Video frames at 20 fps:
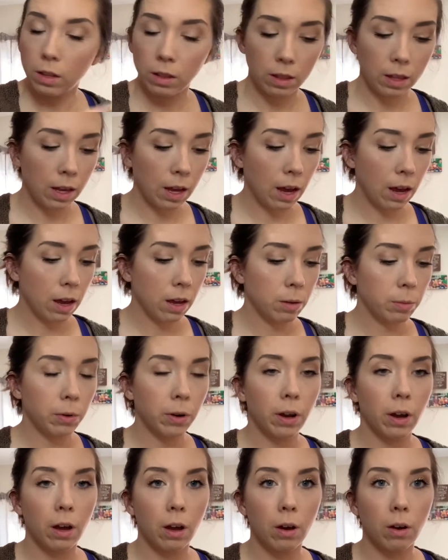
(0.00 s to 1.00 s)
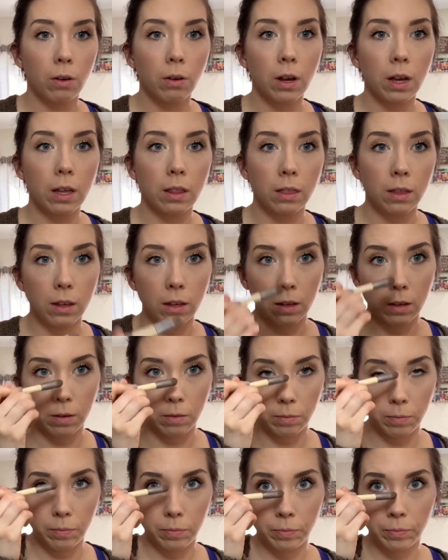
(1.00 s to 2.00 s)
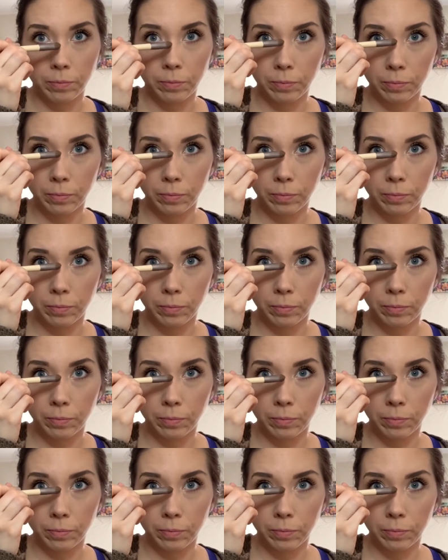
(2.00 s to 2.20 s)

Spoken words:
the eyebrow and then